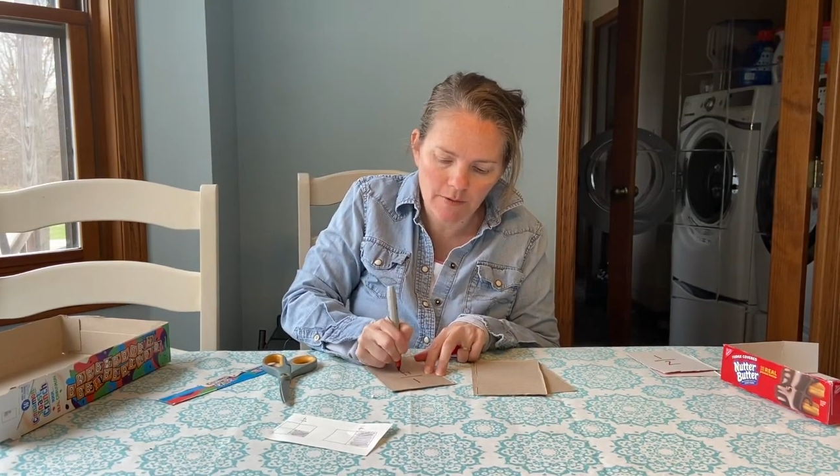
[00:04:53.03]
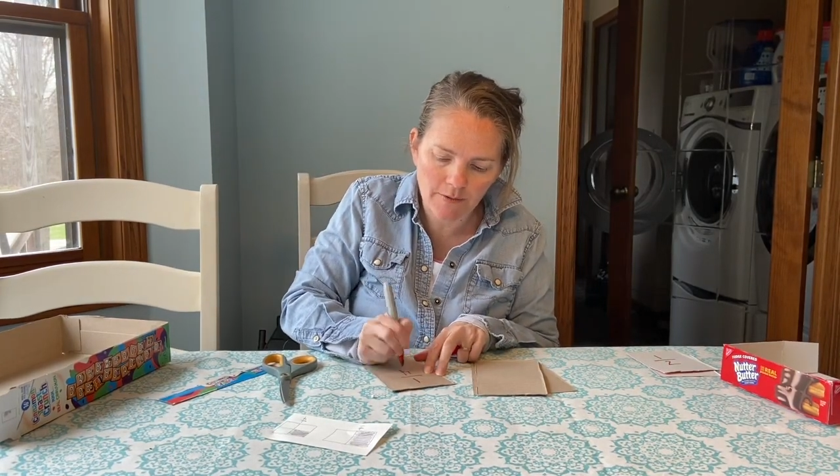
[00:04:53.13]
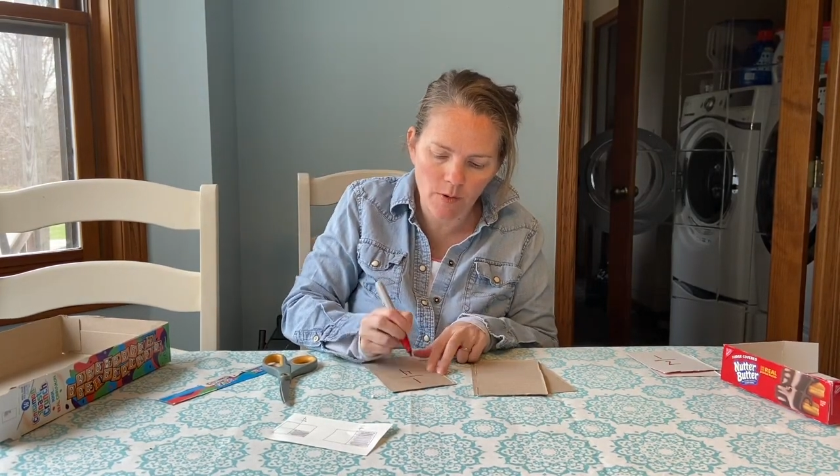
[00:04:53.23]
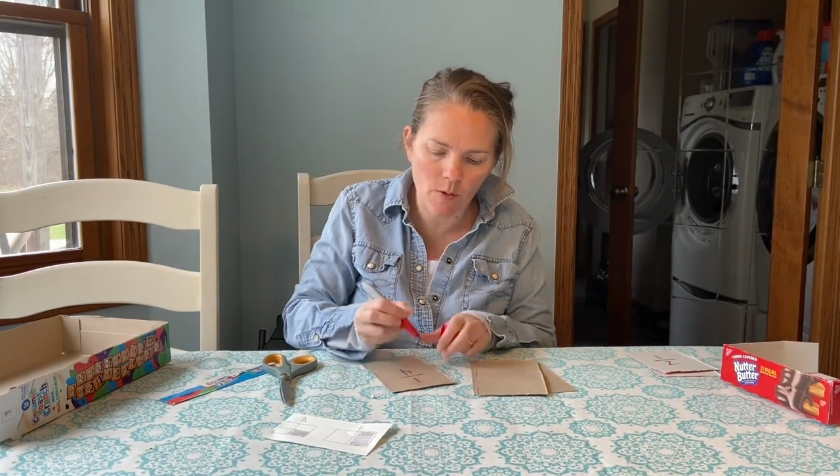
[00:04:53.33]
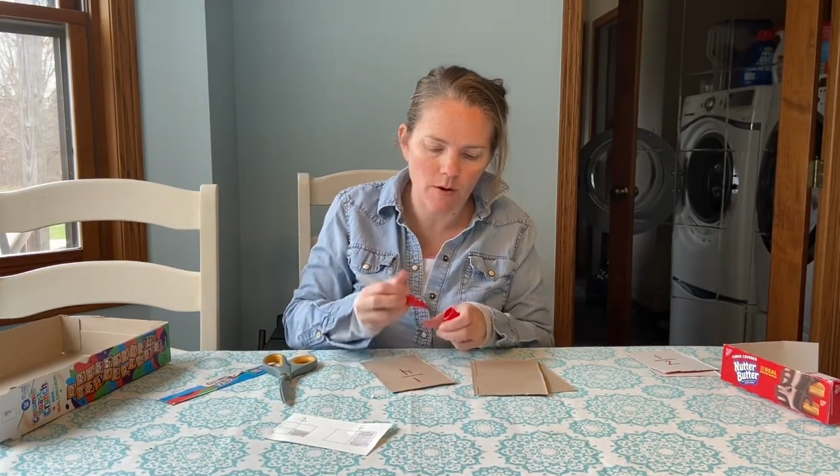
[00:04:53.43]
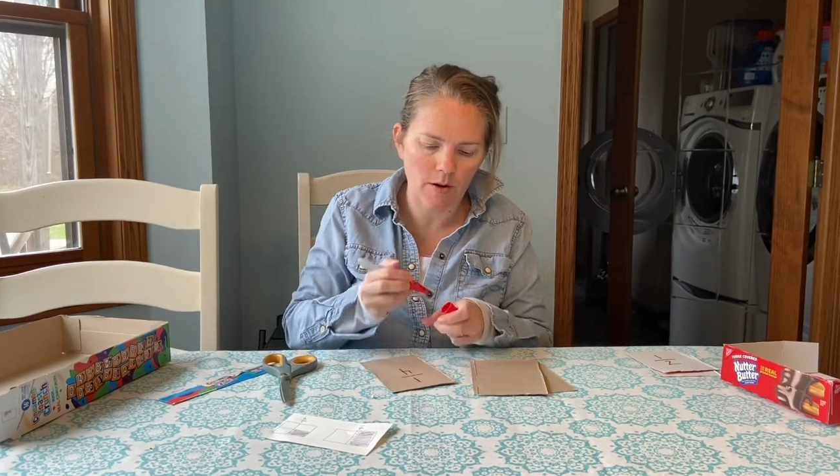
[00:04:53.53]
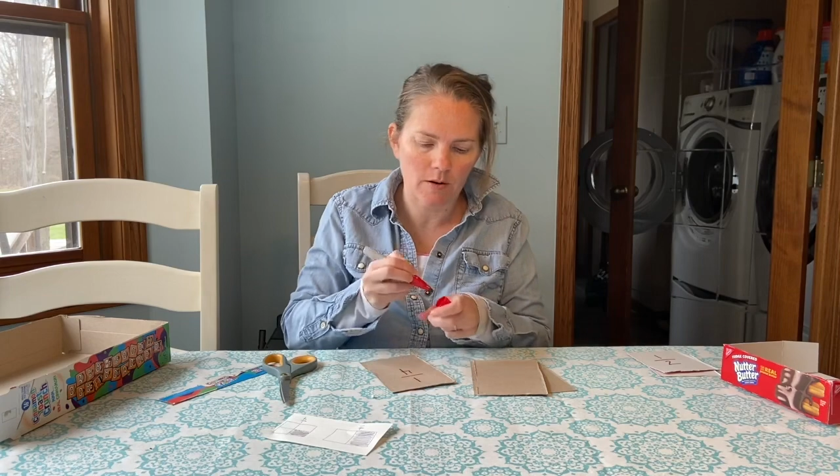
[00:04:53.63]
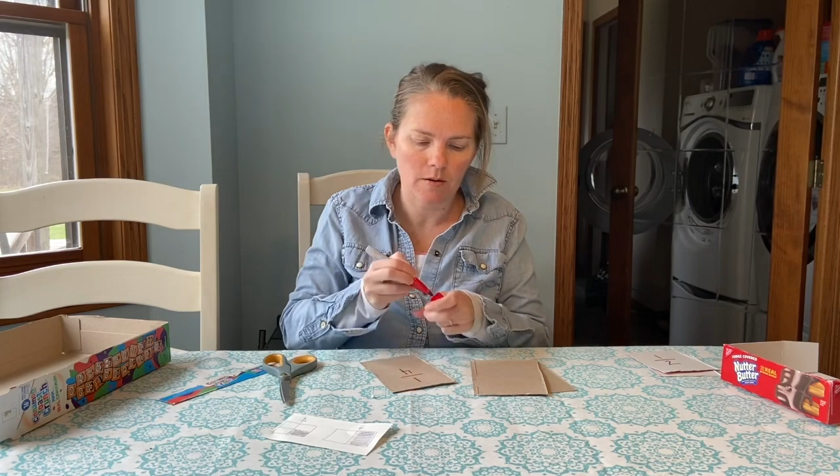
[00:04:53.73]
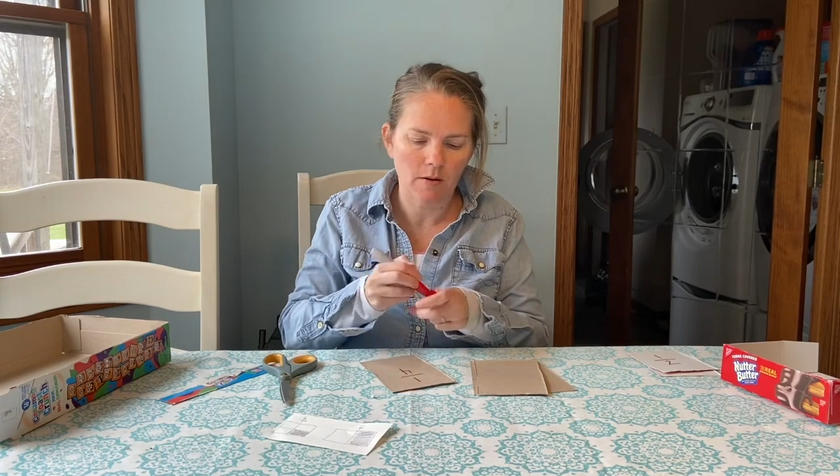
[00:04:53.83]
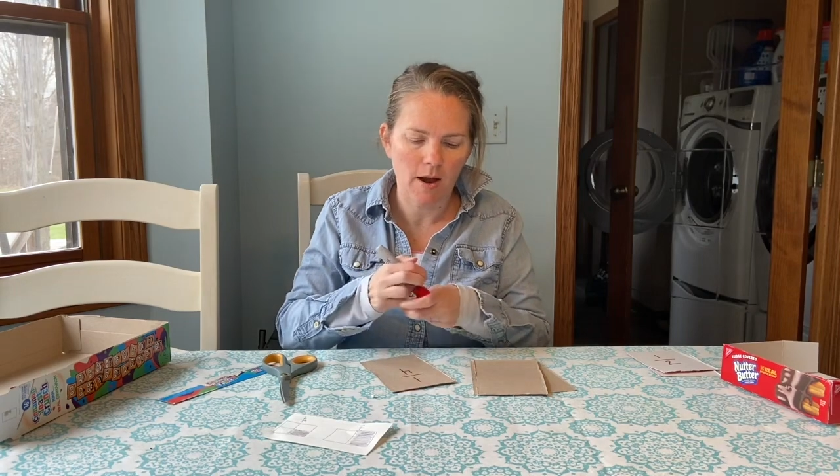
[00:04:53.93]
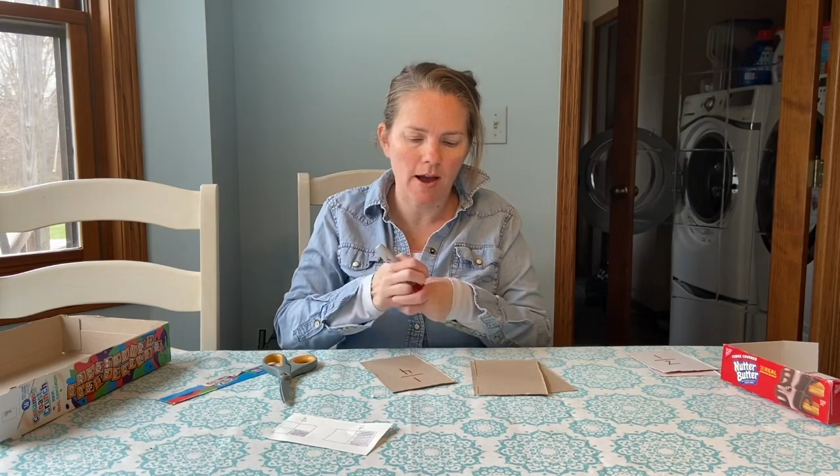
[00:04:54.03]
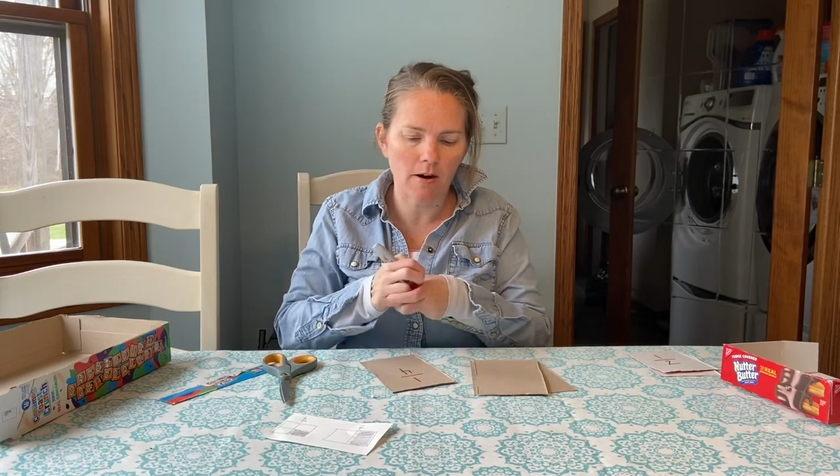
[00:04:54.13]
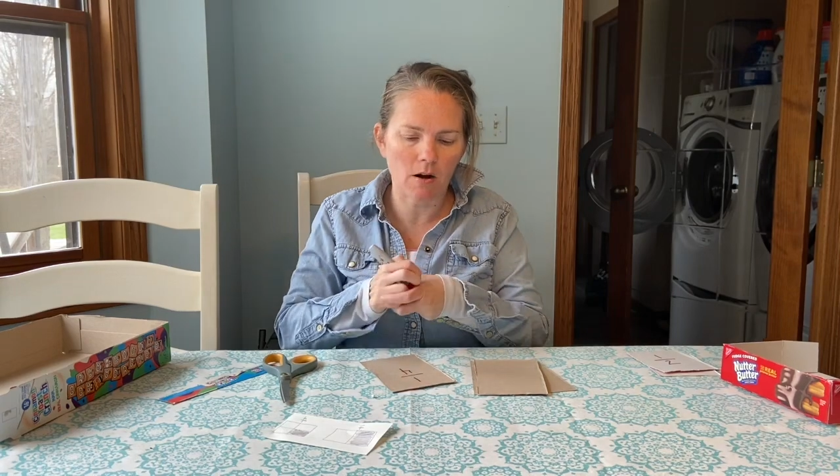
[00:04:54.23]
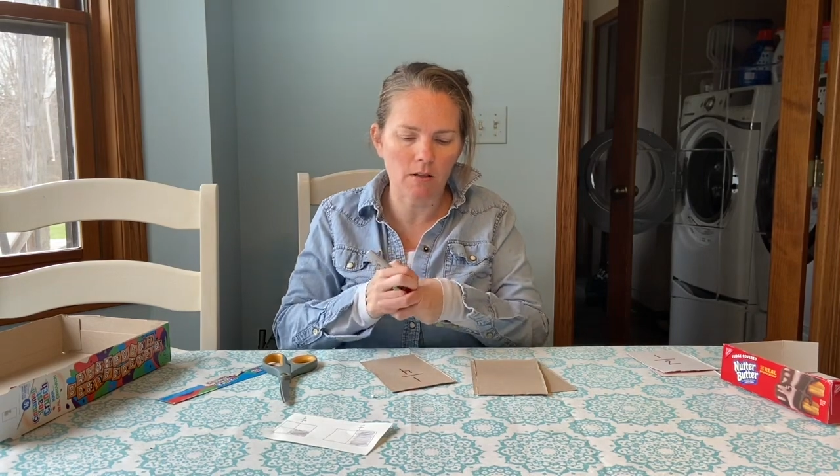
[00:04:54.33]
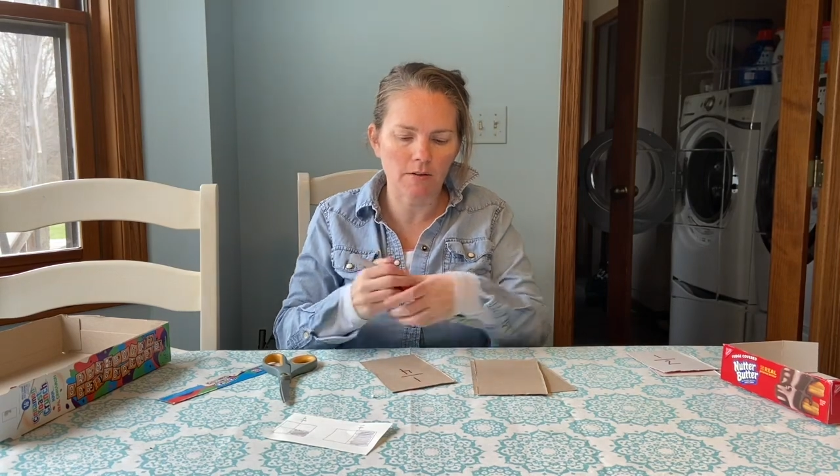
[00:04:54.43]
4 on
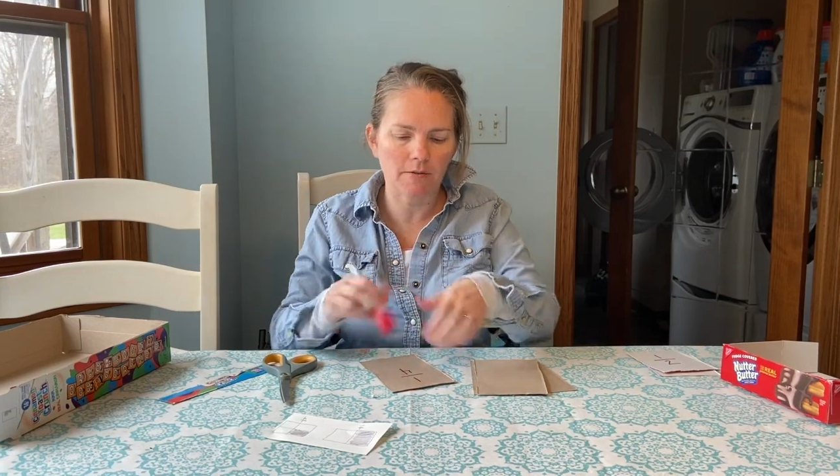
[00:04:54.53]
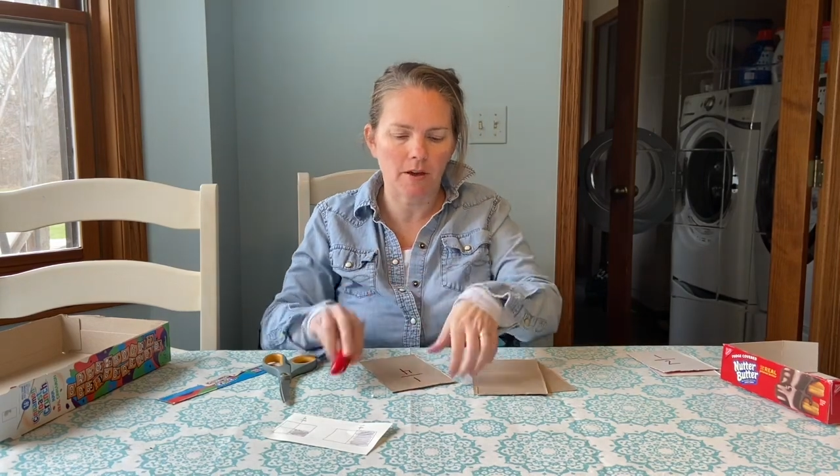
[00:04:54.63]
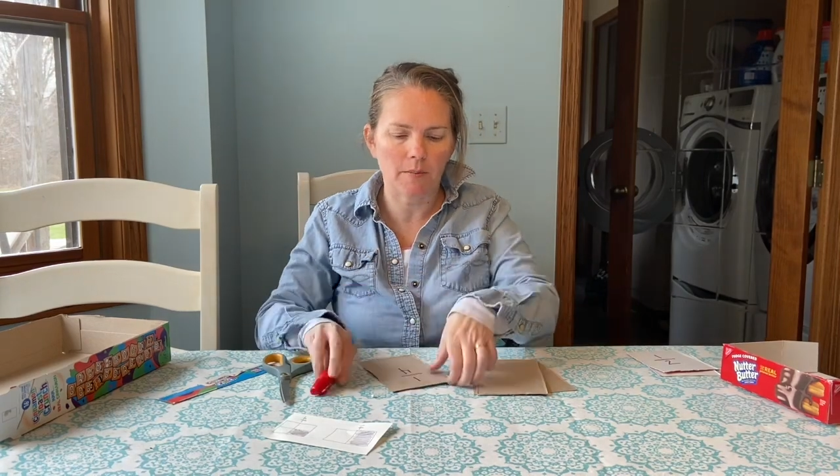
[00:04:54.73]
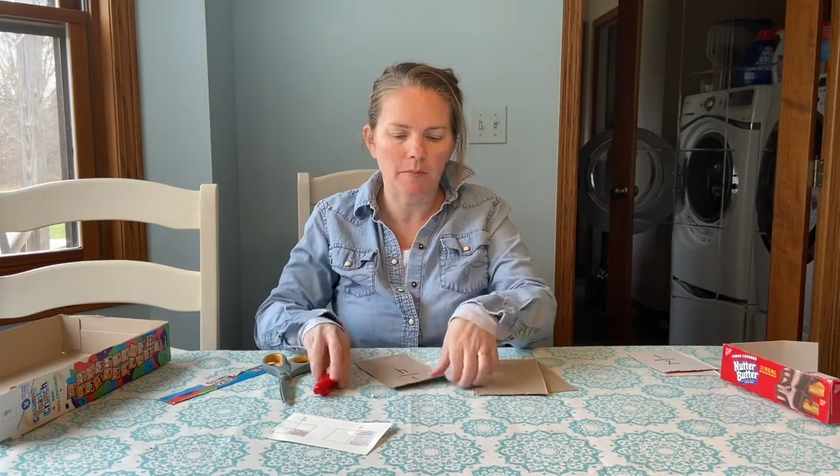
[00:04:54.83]
all of them.